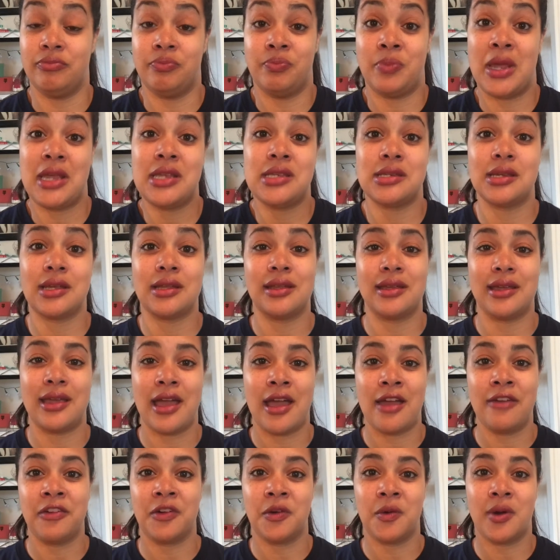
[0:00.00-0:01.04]
basically
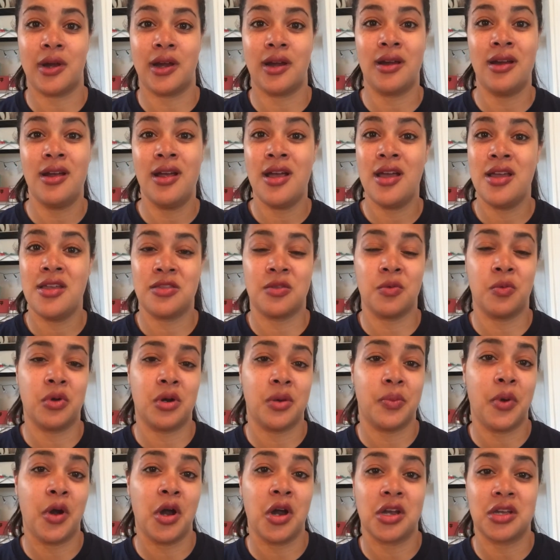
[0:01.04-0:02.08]
everywhere the
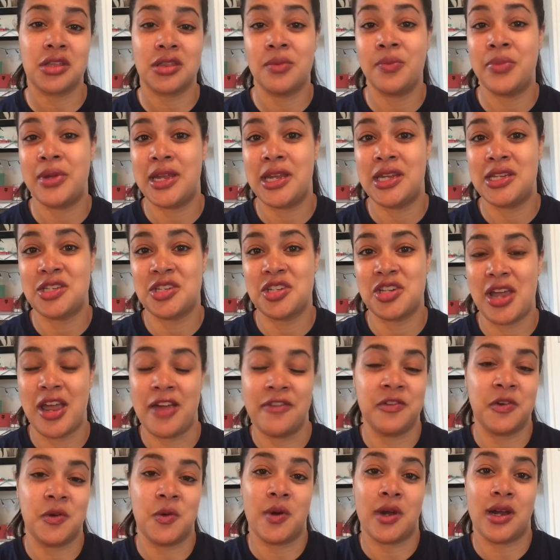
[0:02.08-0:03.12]
water park the beach
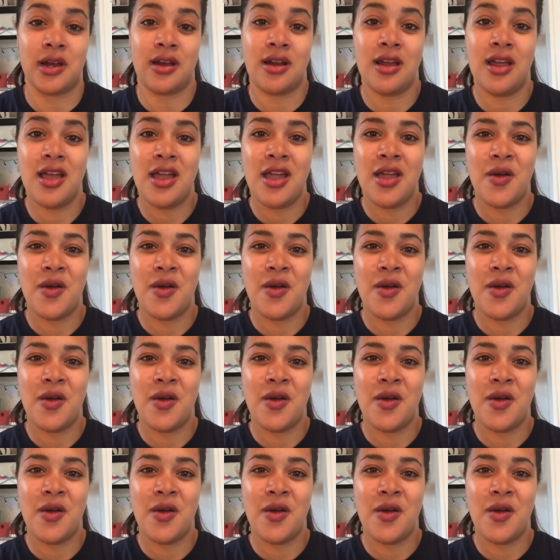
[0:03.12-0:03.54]
everywhere